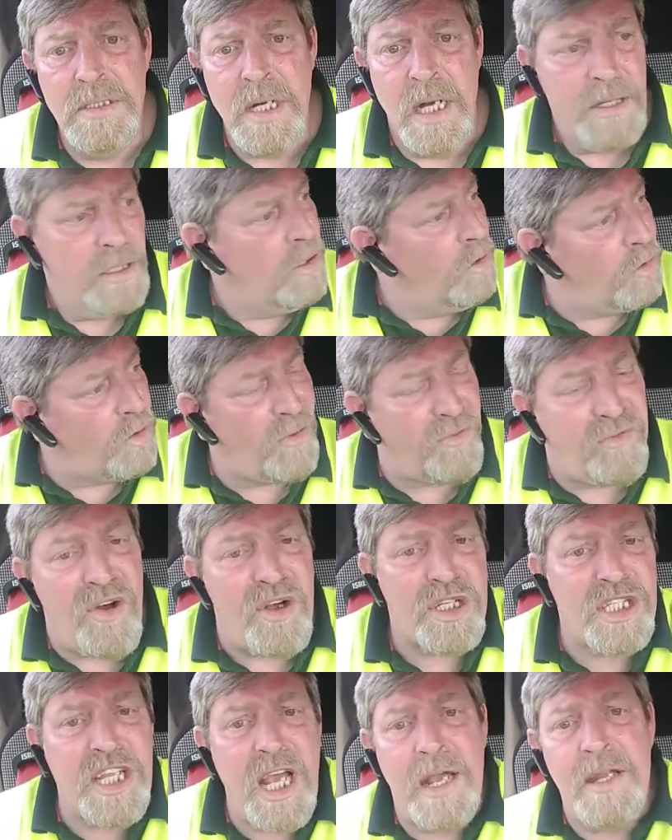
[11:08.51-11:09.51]
You know, in the
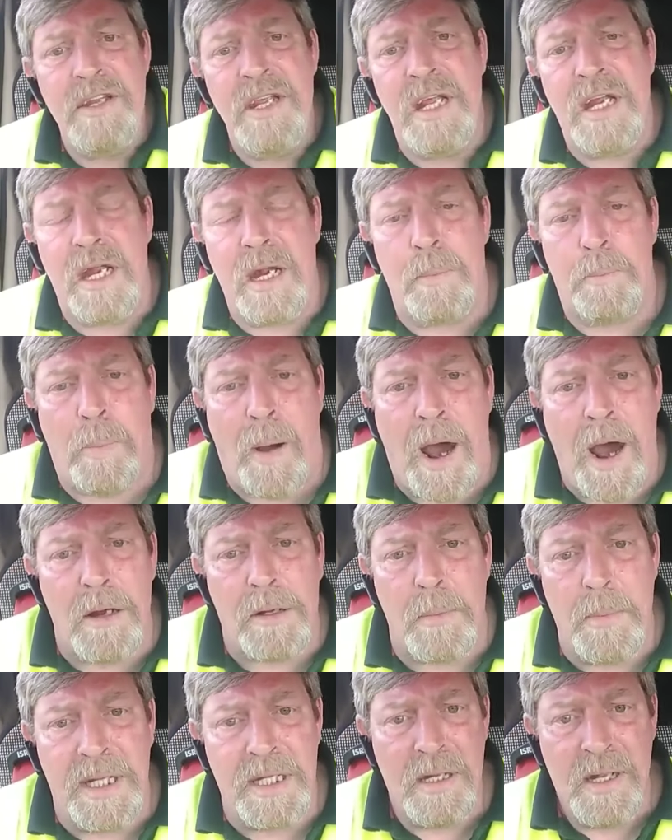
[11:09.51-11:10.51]
first 10 years of
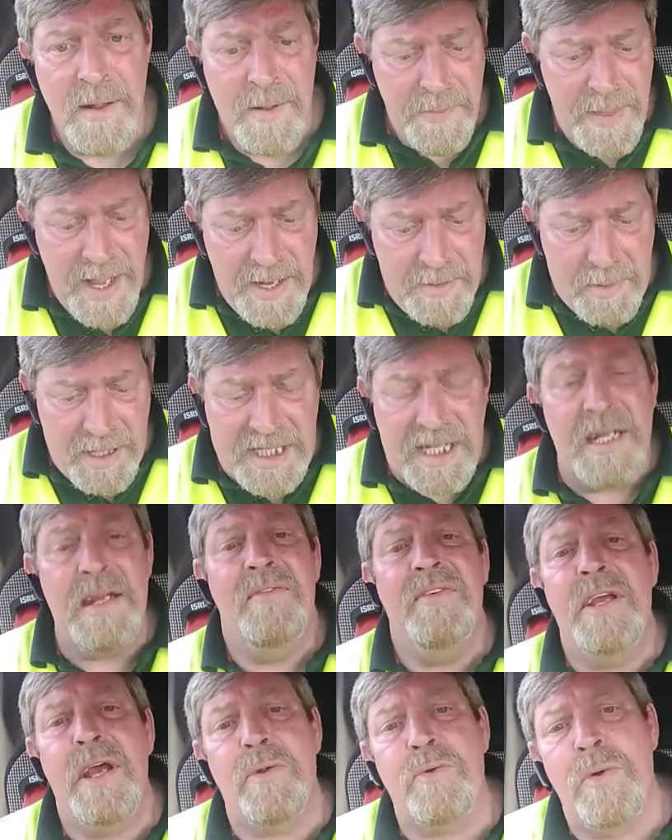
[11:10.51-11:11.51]
Parliament, they didn't
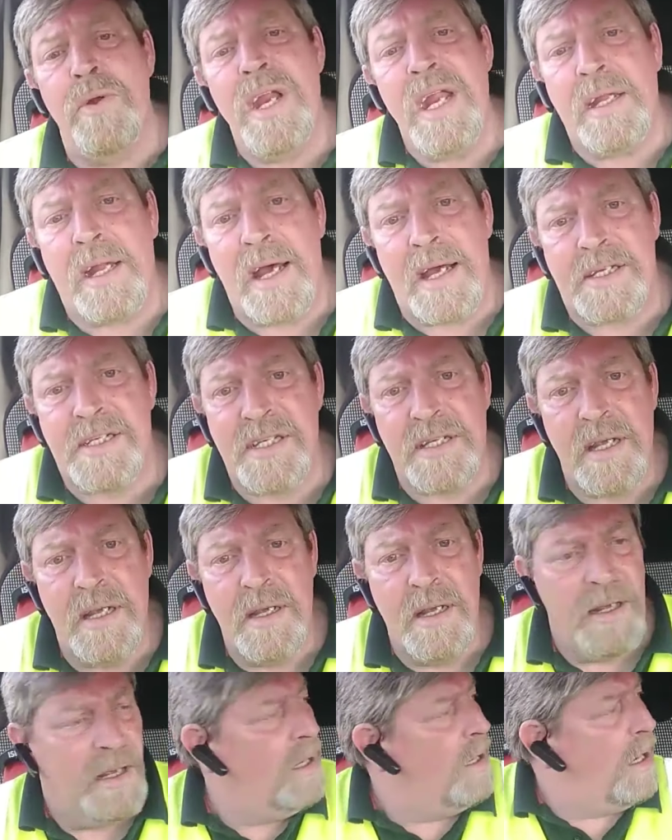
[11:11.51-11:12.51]
even get round to this.
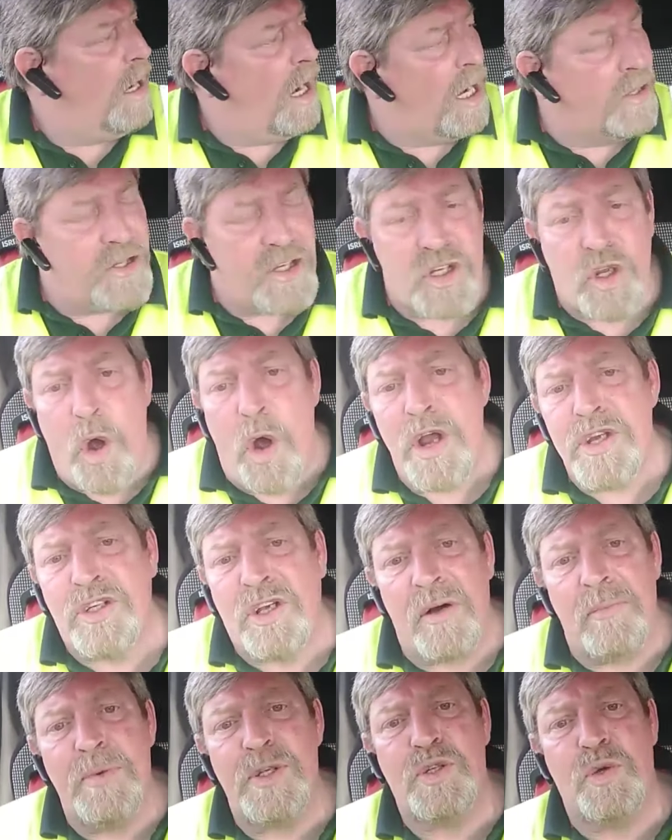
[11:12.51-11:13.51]
And the Scottish
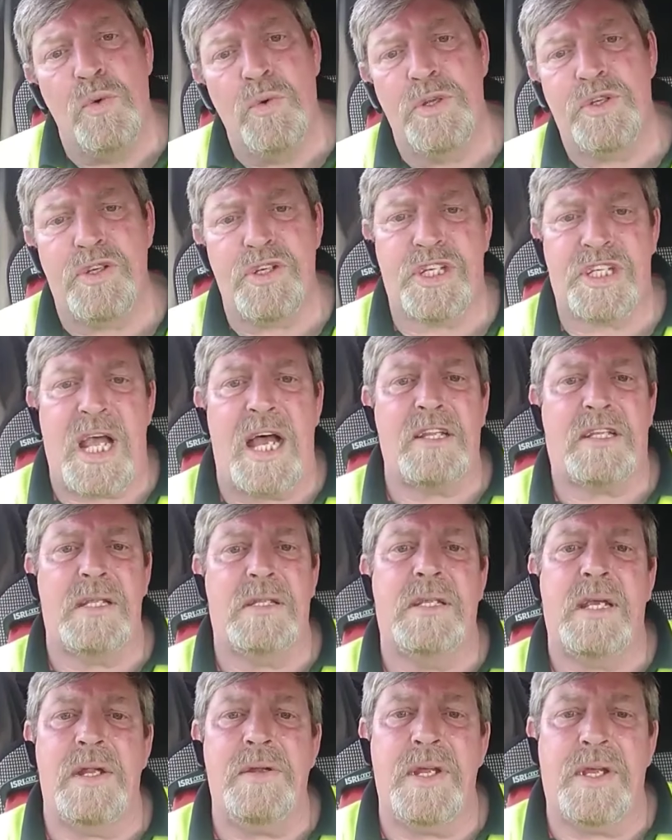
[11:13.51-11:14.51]
Government's only just started
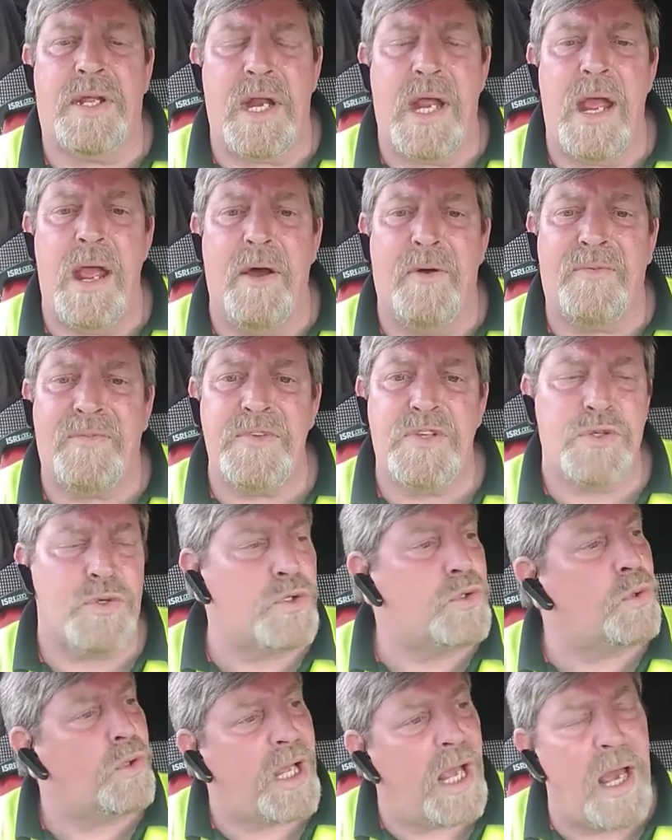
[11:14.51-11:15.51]
to integrate health and
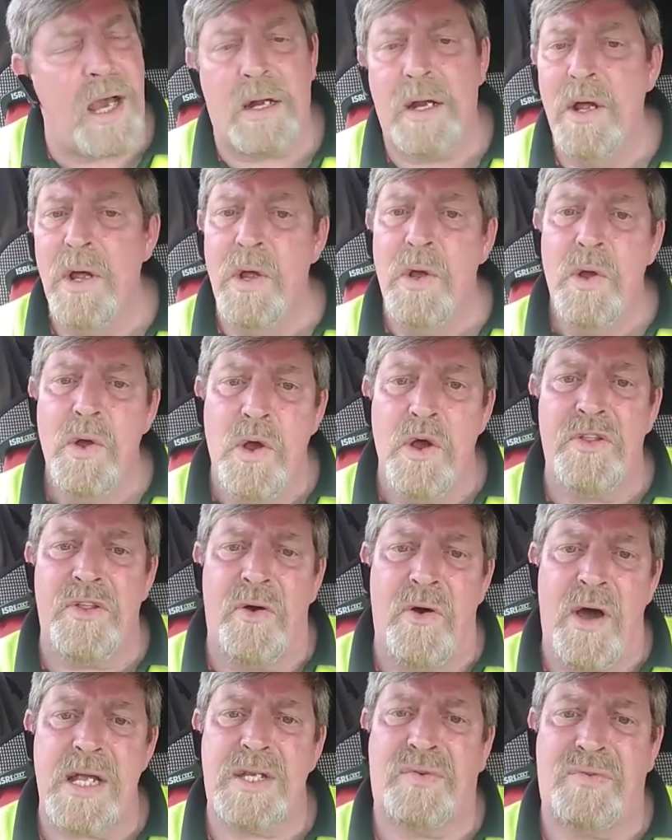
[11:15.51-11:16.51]
social care over the
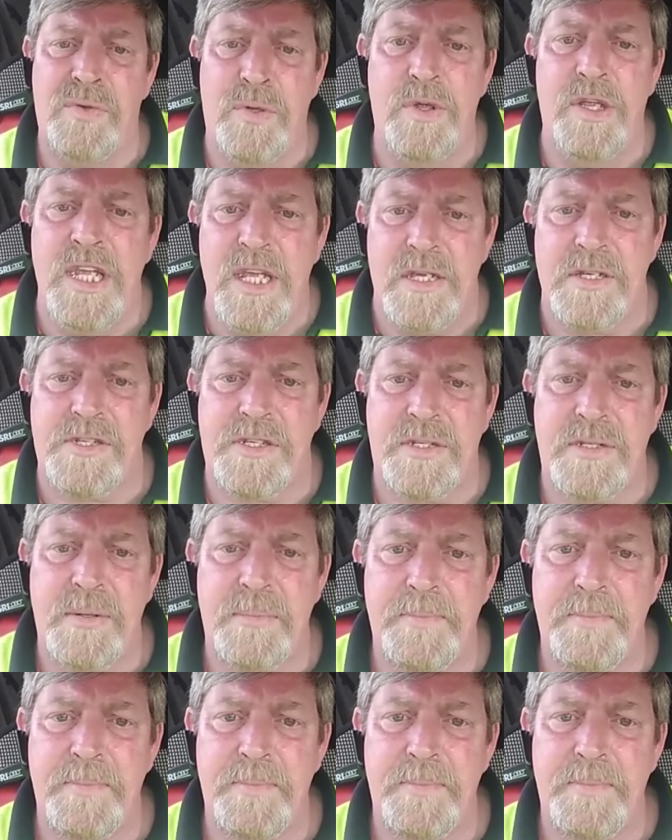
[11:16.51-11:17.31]
last few years.